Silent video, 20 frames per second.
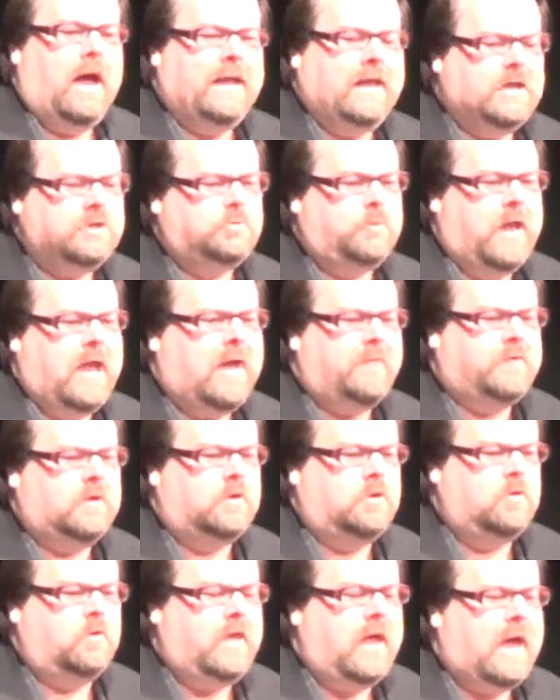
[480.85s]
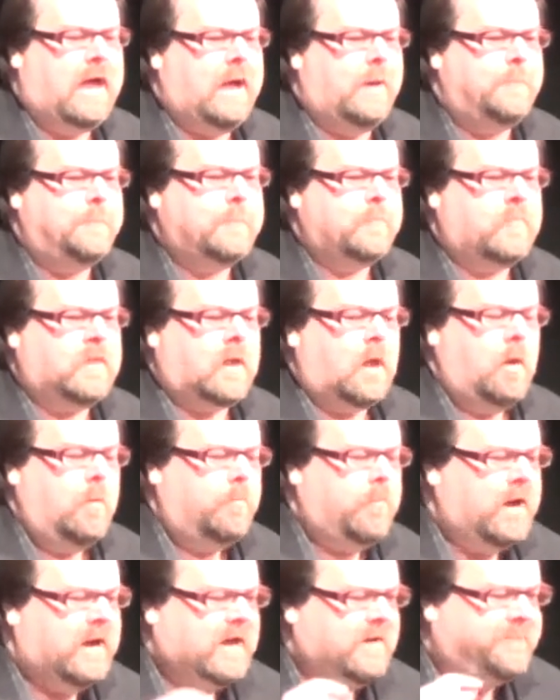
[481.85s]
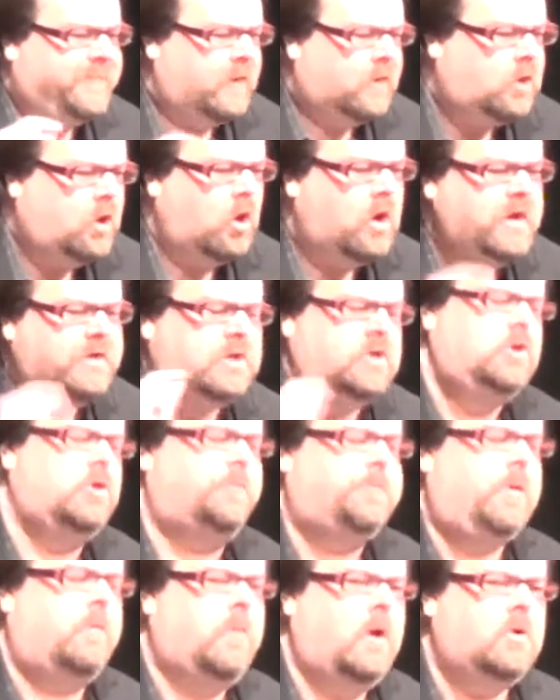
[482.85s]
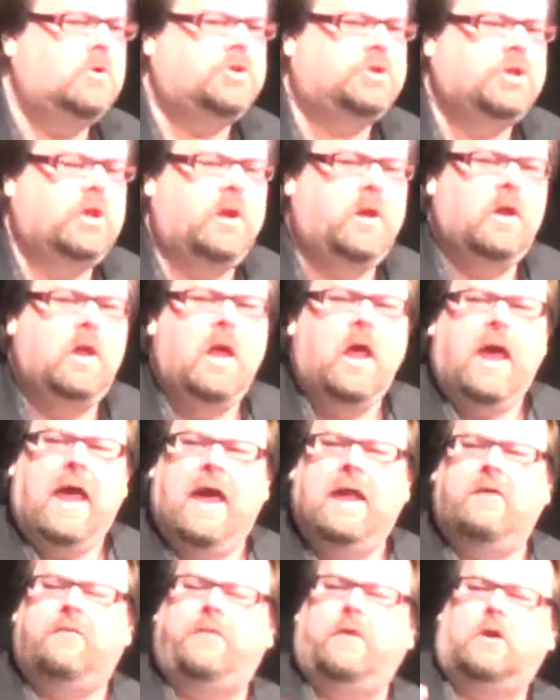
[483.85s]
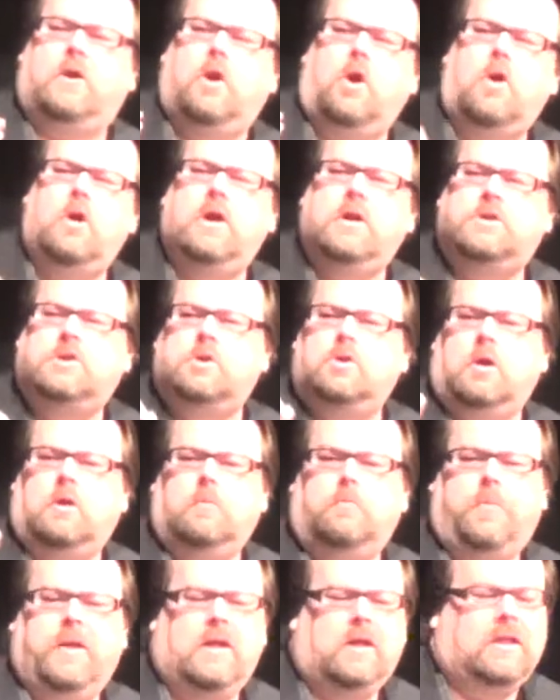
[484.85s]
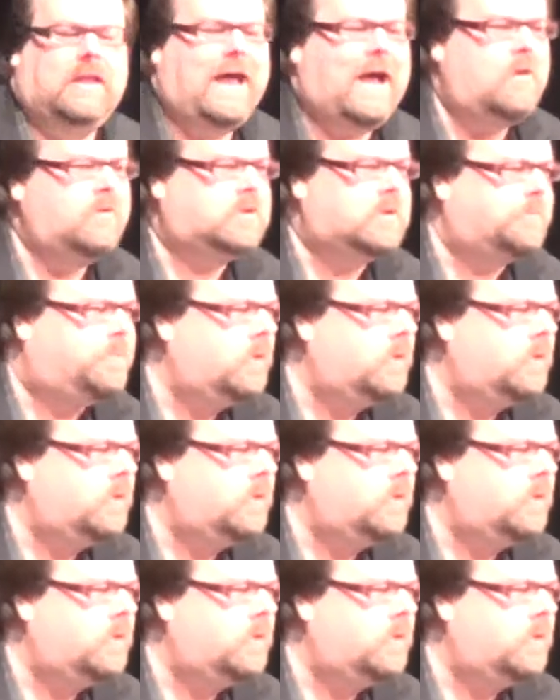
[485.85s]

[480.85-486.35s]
I guess we have to do that. But if they're going to do promotion, and if they're going to be allowed to